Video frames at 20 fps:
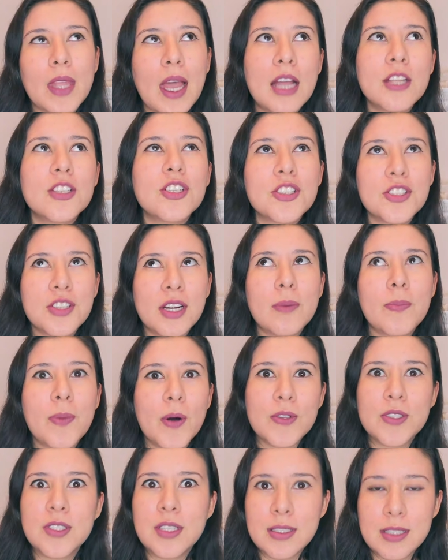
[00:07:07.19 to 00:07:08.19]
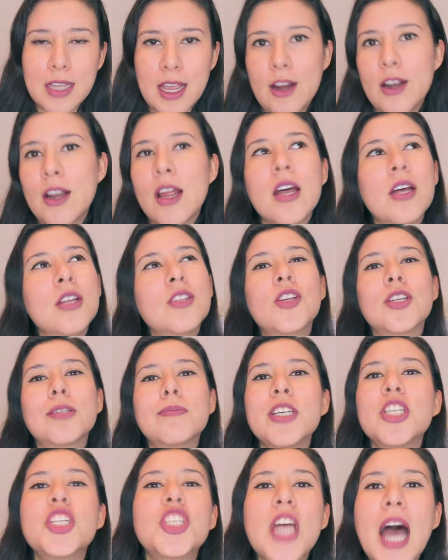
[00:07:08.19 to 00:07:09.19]
And just start posting there.
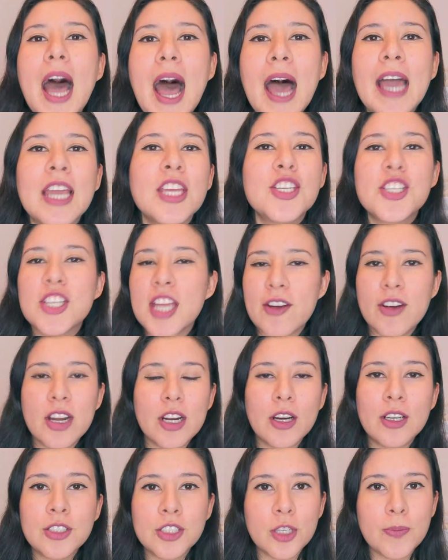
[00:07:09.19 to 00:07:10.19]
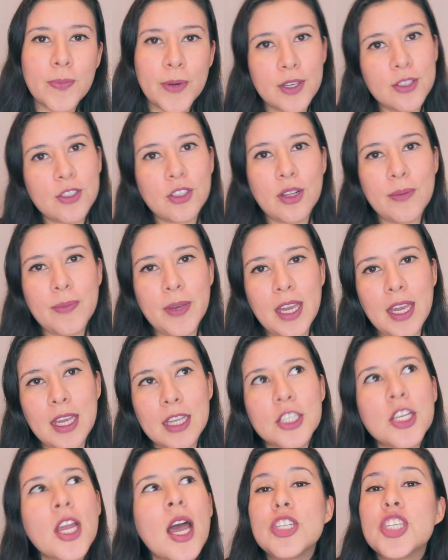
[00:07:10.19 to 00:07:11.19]
Don't be shy. Share it on your personal
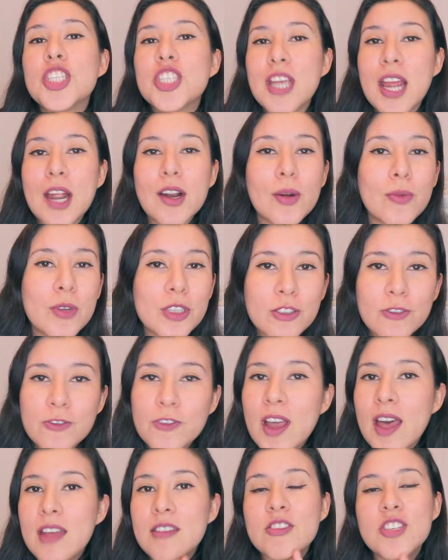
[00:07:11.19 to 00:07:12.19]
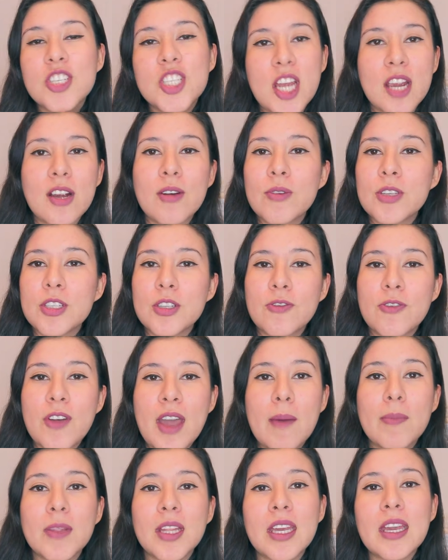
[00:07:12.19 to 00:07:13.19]
page, share it with your friends, share it with your
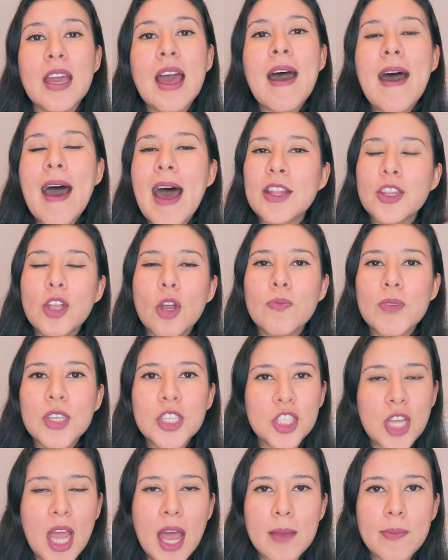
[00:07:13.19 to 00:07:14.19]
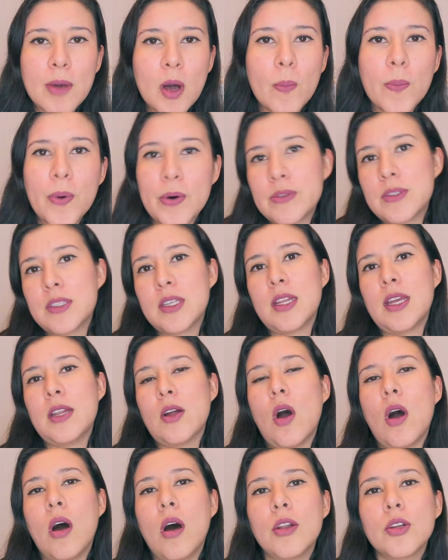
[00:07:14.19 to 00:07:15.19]
family, and don't be shy about posting it
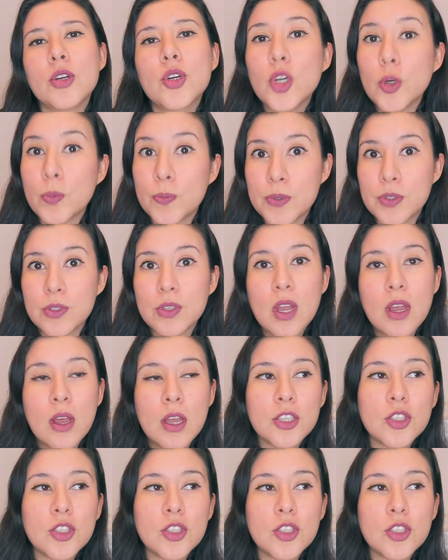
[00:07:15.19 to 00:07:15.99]
on groups.